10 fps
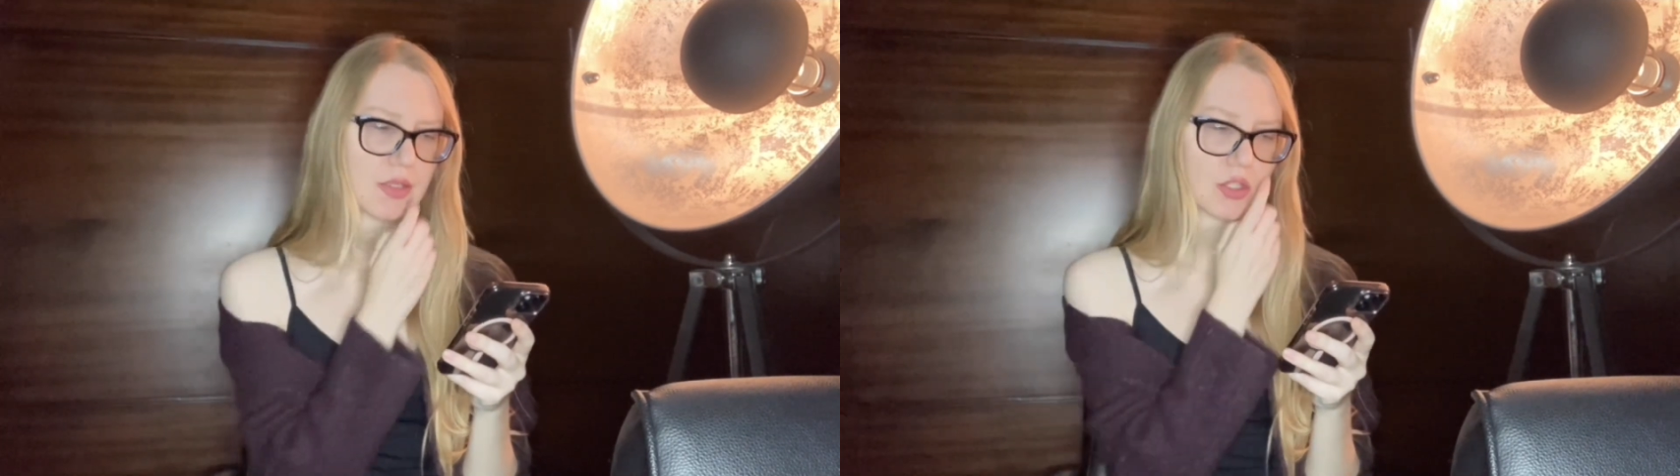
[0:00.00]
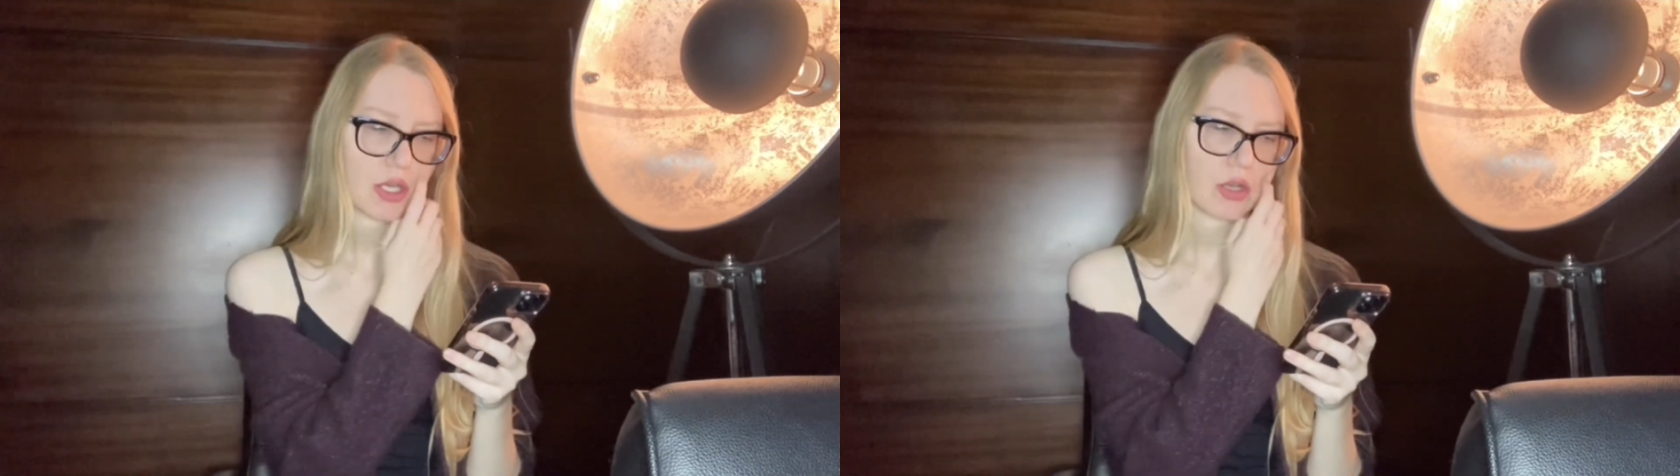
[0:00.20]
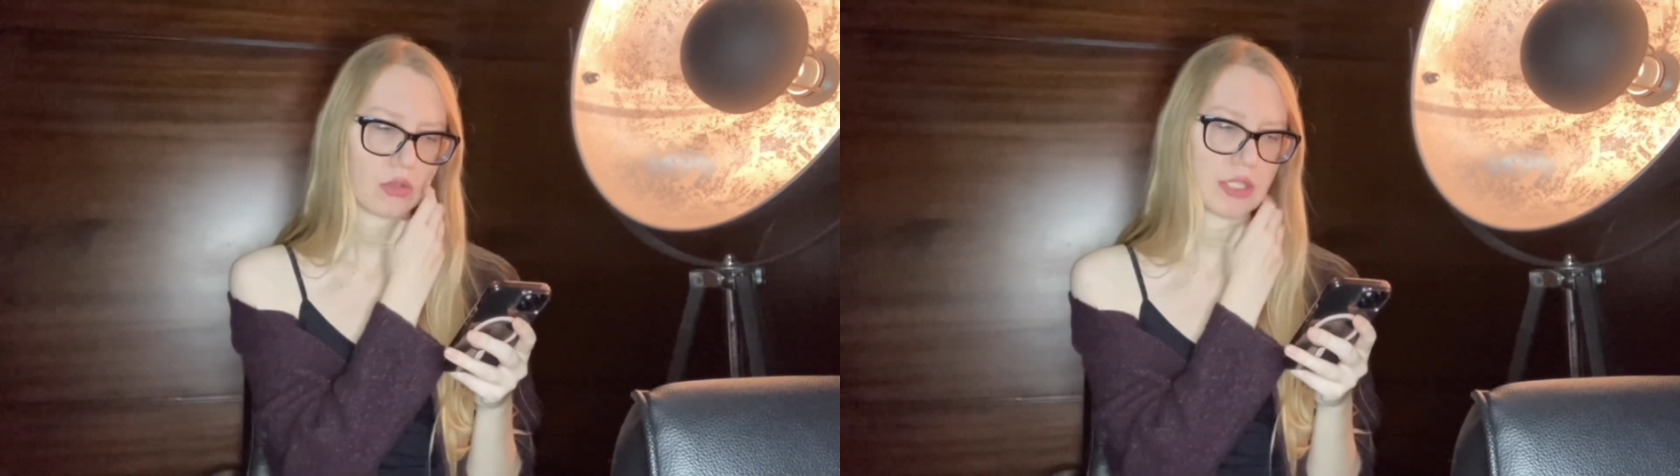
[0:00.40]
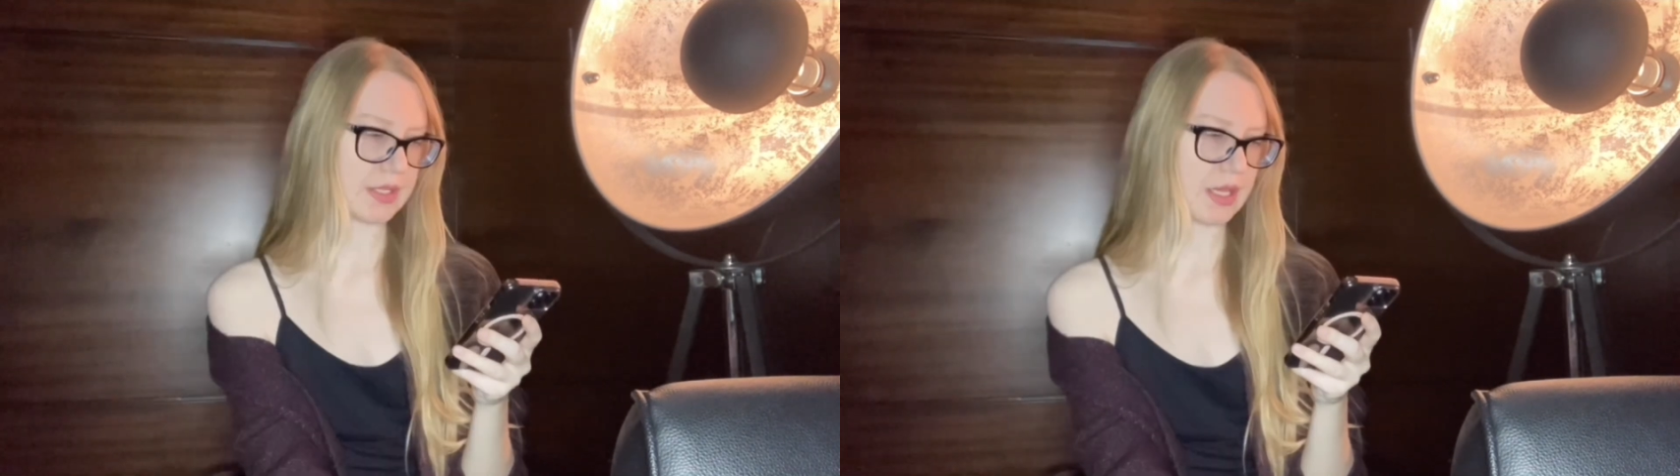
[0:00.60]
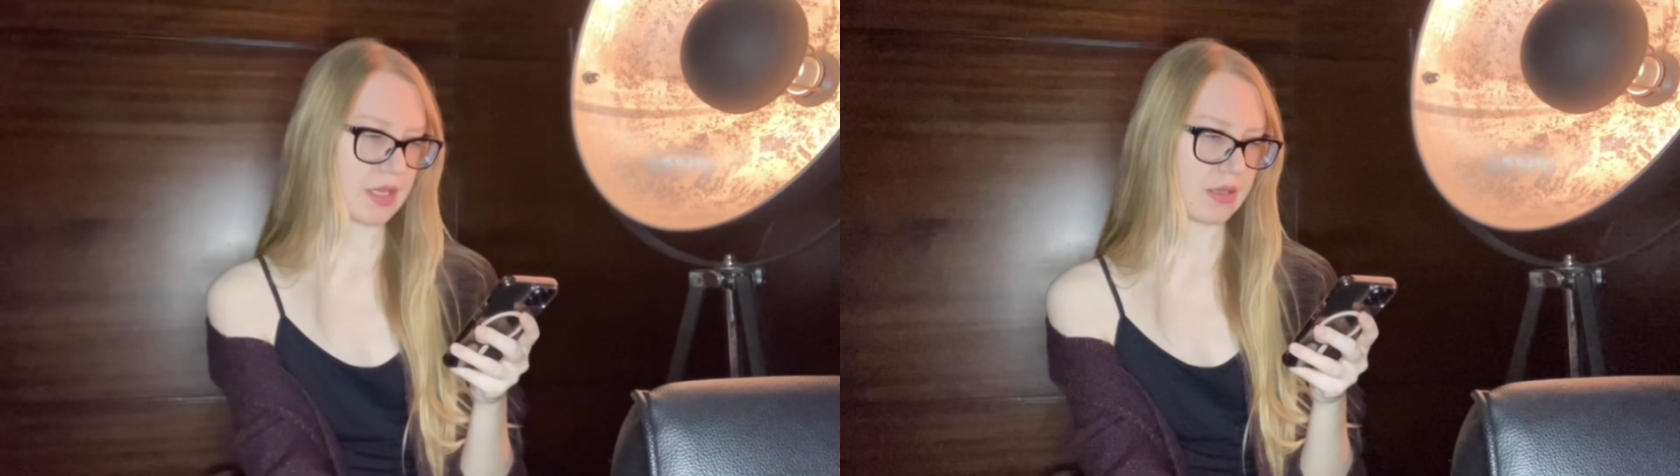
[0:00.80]
So this is
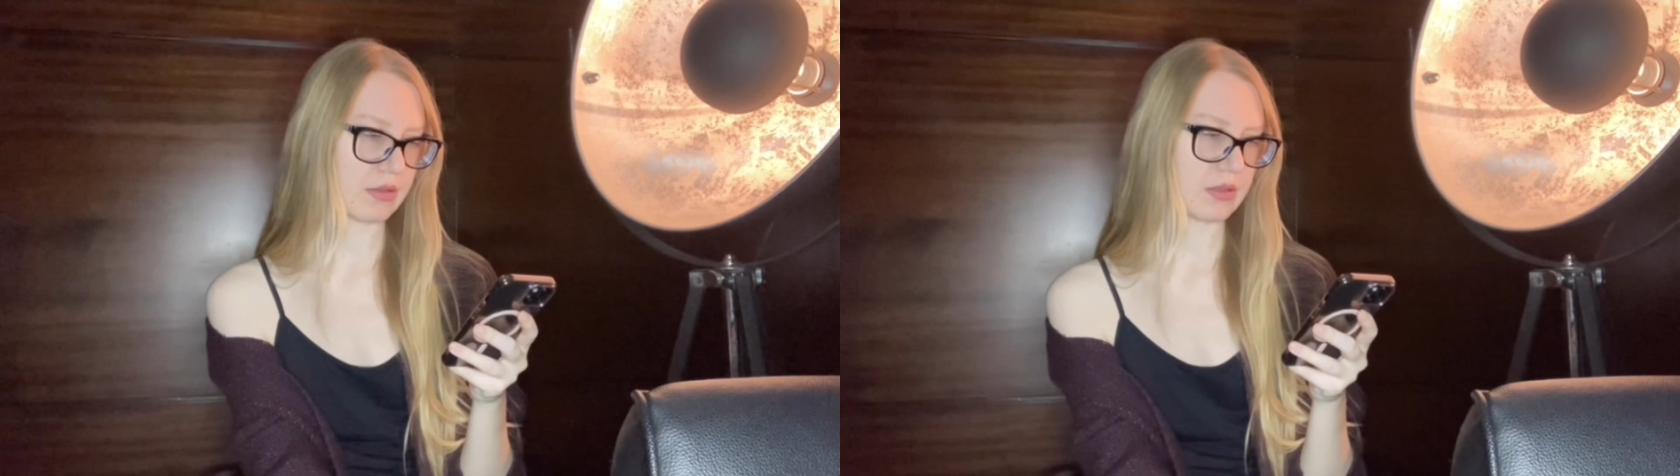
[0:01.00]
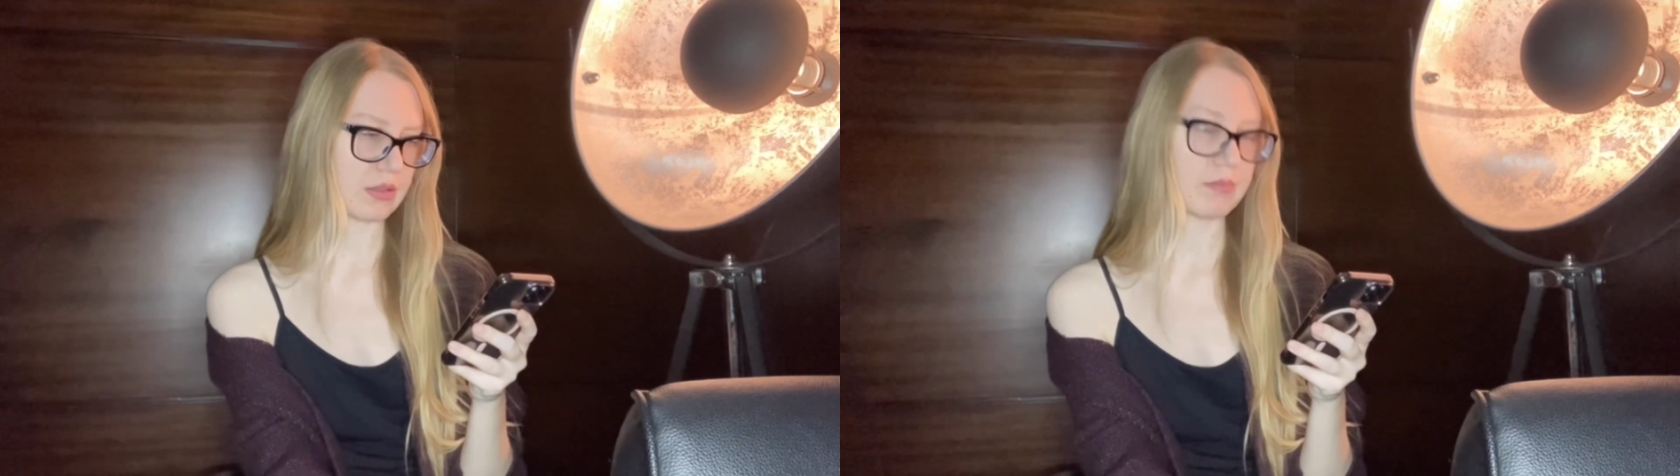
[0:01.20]
the